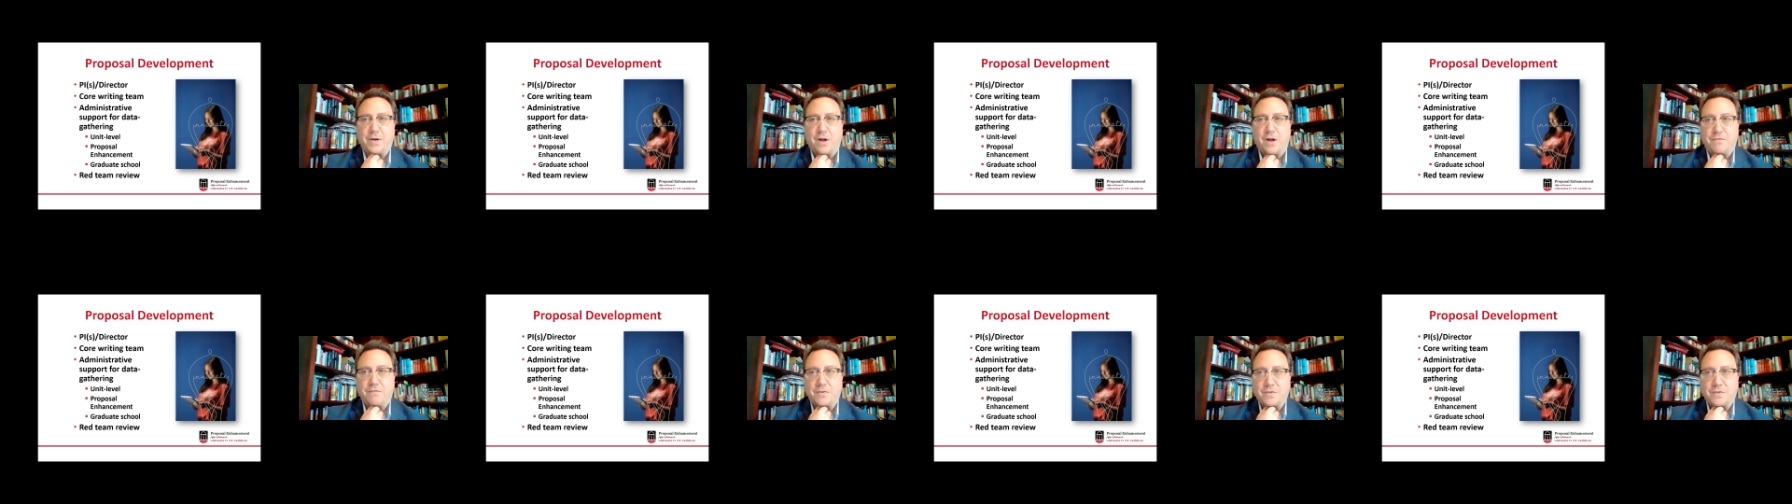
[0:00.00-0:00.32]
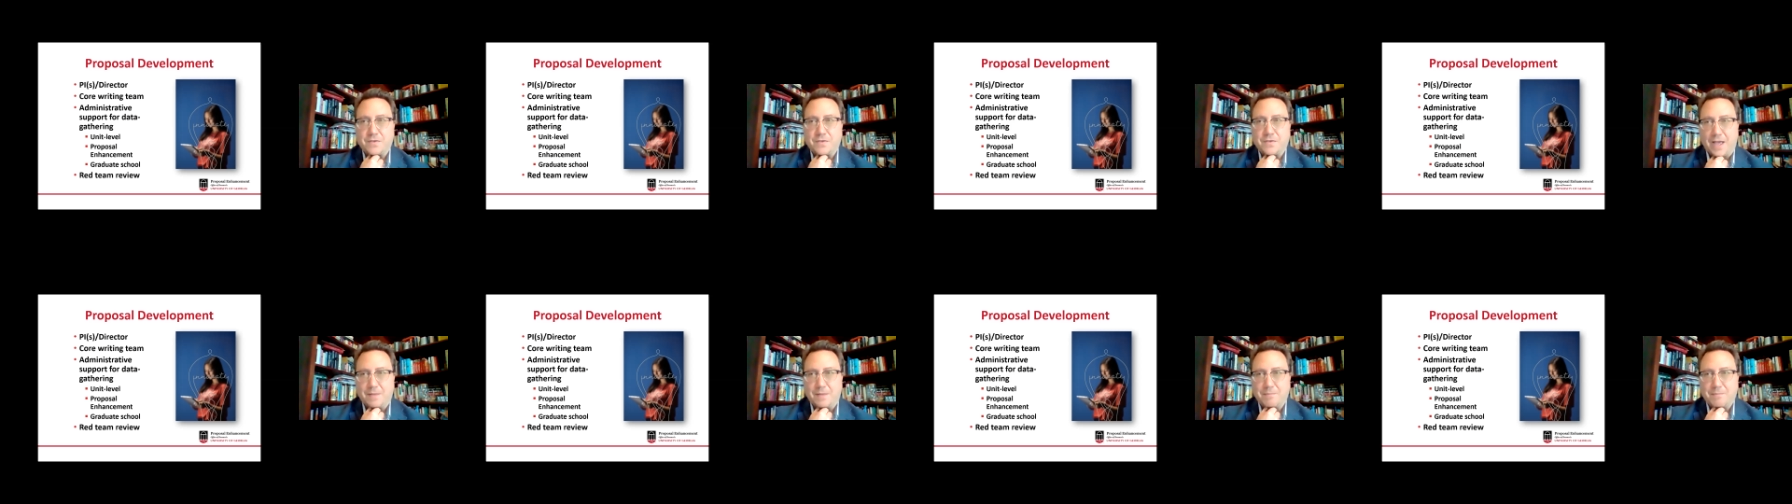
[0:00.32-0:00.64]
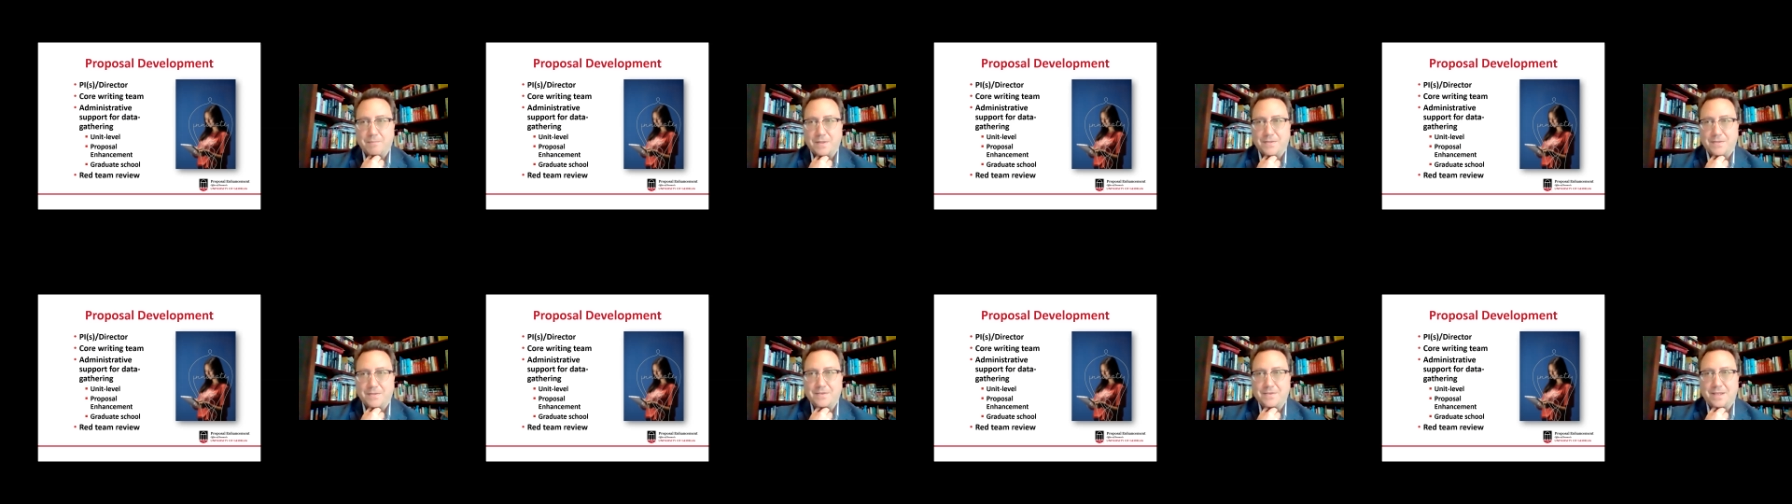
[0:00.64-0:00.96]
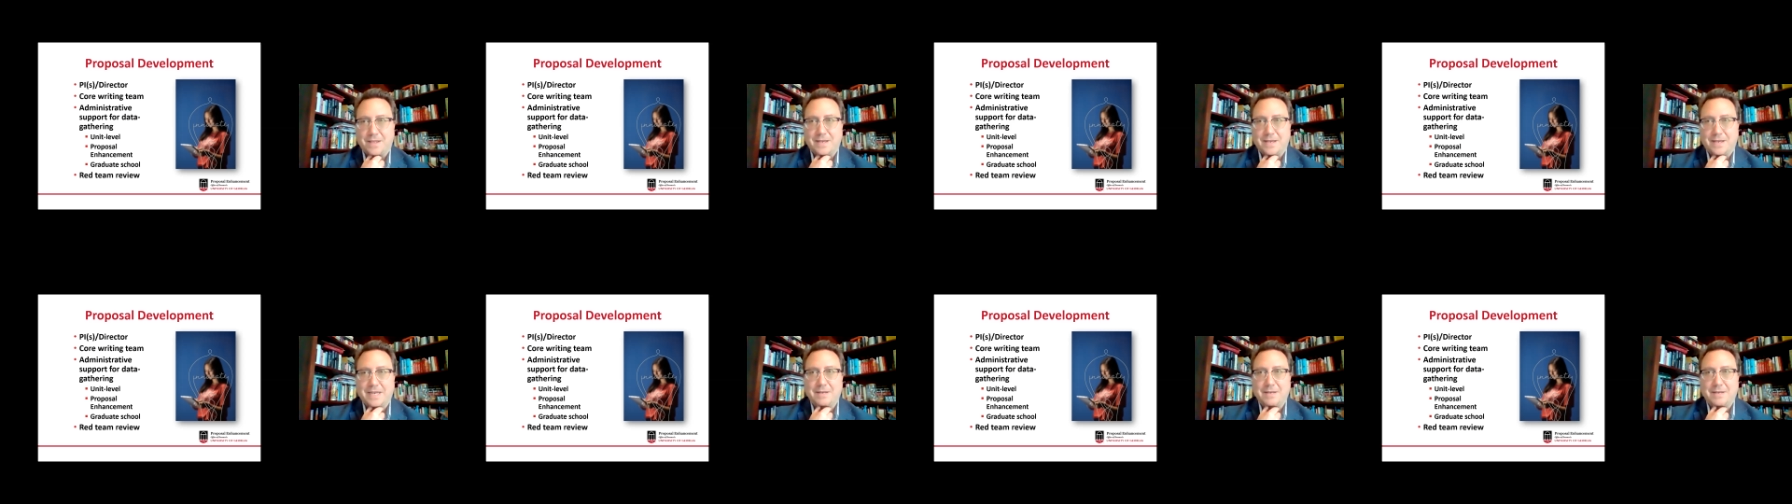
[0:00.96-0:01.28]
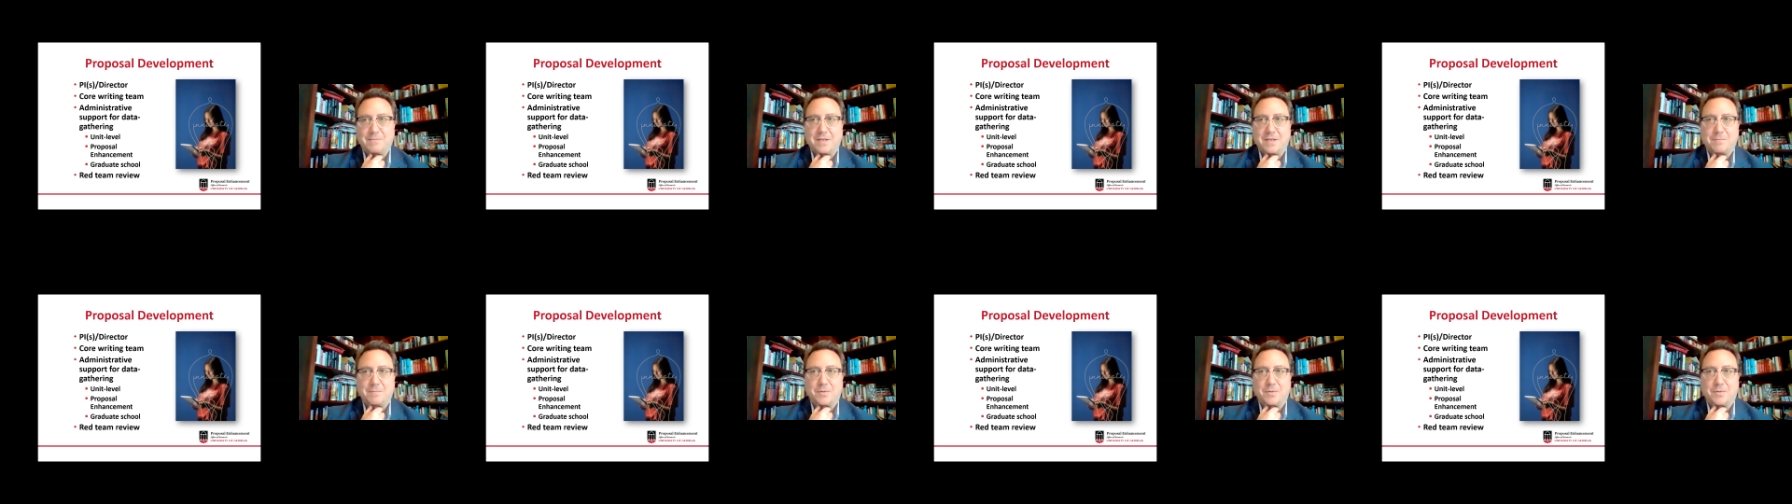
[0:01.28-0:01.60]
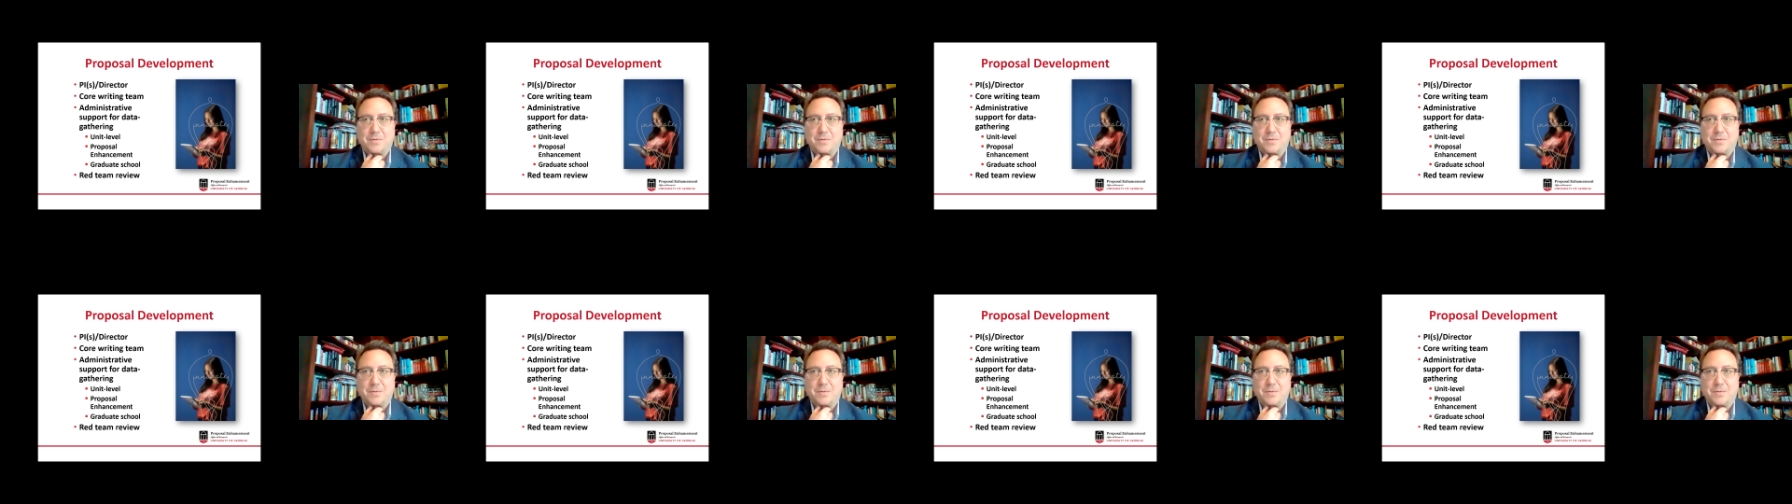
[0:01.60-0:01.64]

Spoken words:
off assignments and need people